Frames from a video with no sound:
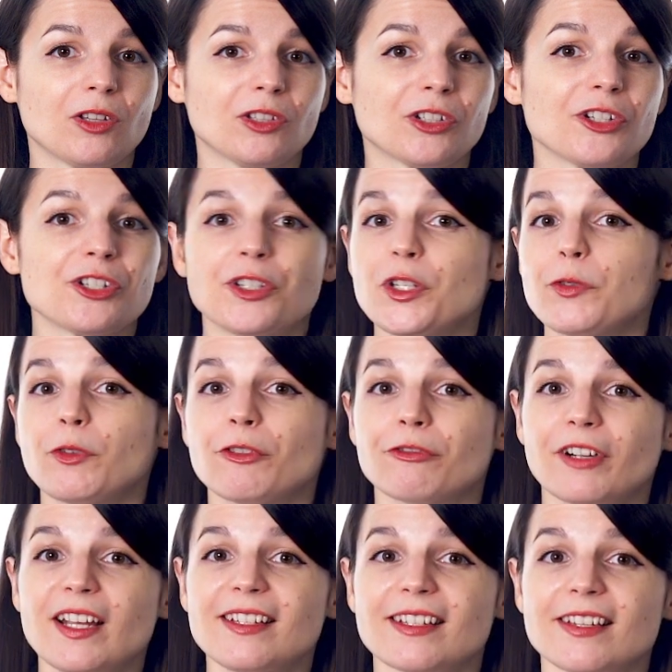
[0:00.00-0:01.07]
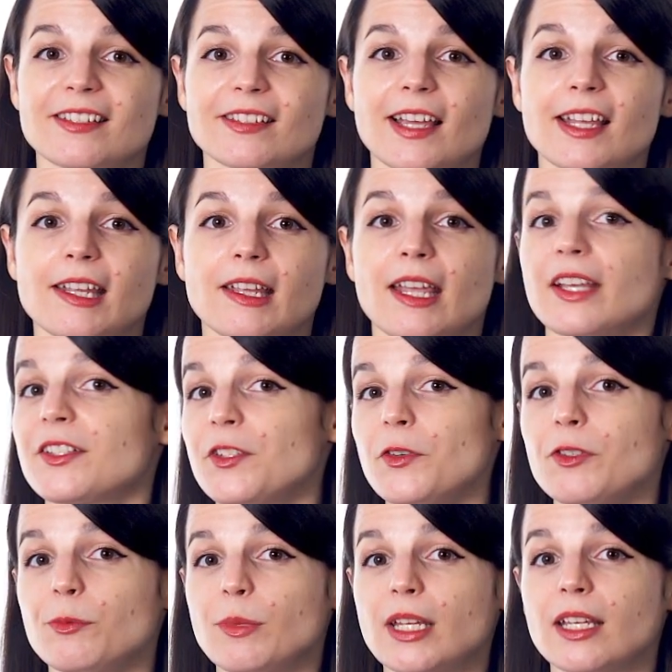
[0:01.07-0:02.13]
Learn useful phrases like,
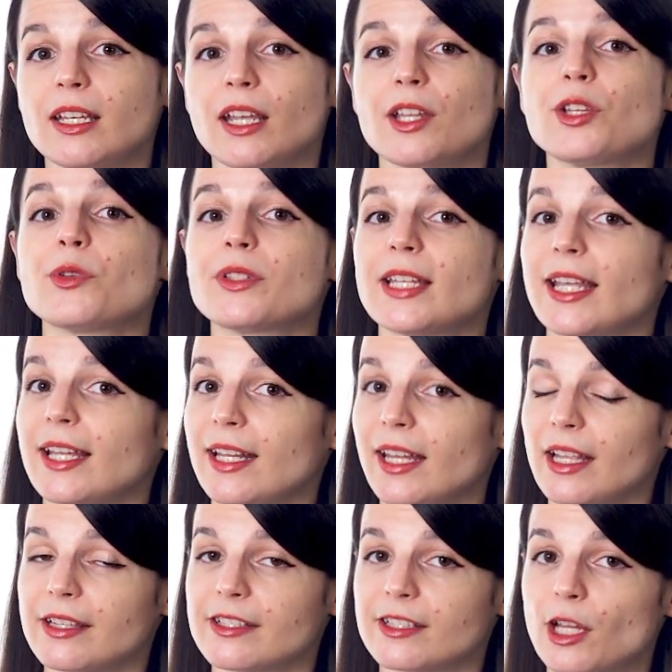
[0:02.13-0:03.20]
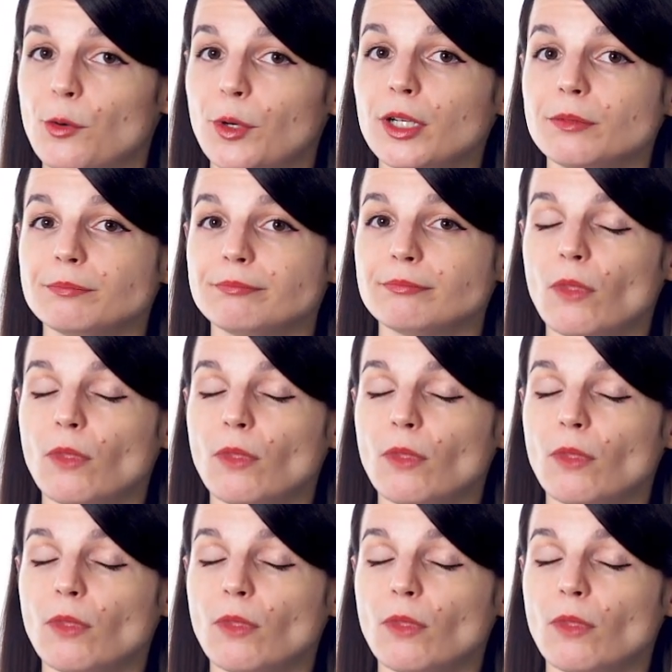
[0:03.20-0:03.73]
excuse me, can you say it again slower?